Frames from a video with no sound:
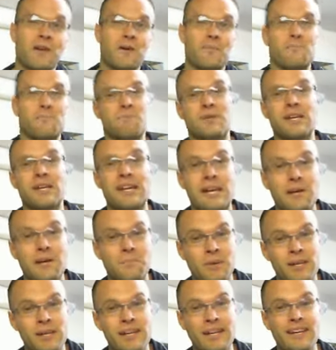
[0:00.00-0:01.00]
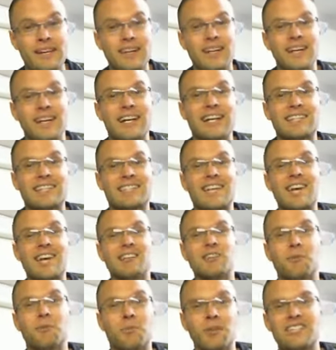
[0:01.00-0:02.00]
P.A.P. It's
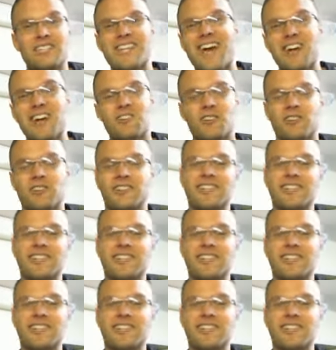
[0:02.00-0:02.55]
taking the potential